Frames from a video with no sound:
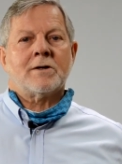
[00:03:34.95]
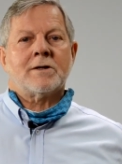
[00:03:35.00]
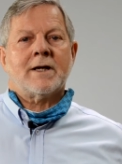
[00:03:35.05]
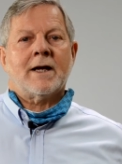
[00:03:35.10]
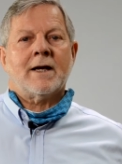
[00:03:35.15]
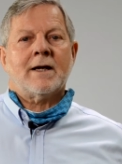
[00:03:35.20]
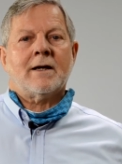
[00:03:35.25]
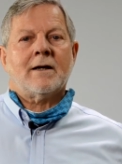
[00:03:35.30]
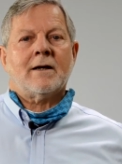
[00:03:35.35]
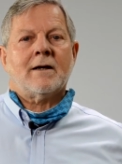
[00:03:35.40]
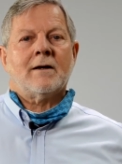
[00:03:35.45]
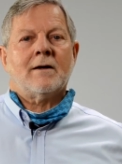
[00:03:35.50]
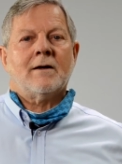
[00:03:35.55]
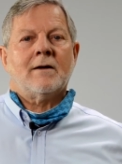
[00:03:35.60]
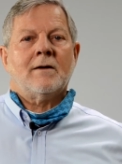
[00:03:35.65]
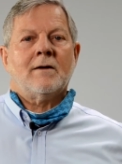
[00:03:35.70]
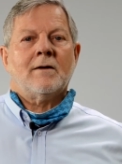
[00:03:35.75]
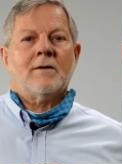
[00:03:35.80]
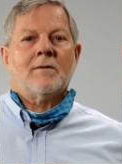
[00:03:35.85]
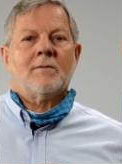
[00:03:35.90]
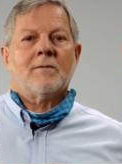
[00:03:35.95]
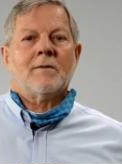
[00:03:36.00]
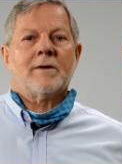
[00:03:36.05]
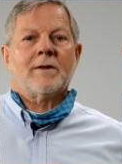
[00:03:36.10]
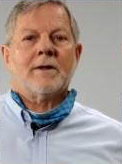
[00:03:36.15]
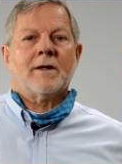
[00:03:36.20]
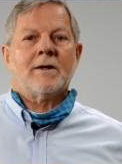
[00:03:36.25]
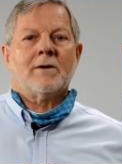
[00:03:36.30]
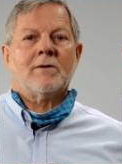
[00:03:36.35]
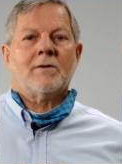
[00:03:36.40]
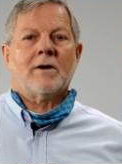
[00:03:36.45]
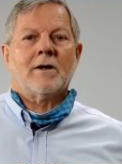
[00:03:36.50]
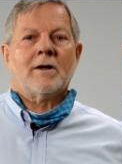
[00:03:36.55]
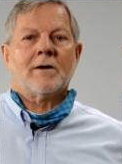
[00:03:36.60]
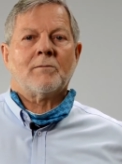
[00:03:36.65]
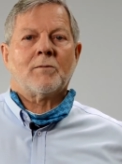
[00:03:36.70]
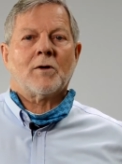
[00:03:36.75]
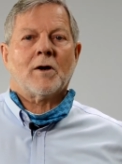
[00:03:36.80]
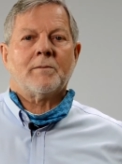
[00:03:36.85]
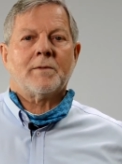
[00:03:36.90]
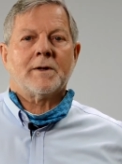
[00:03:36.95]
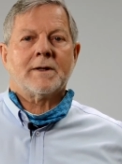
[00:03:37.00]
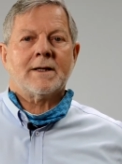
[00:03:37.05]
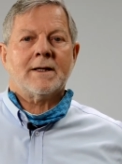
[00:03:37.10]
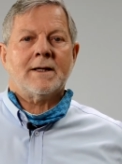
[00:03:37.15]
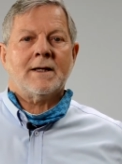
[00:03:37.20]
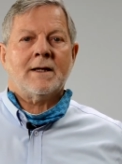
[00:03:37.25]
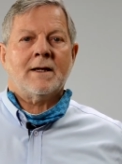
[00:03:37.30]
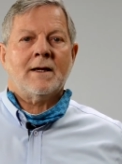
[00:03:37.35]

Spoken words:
tank within your own property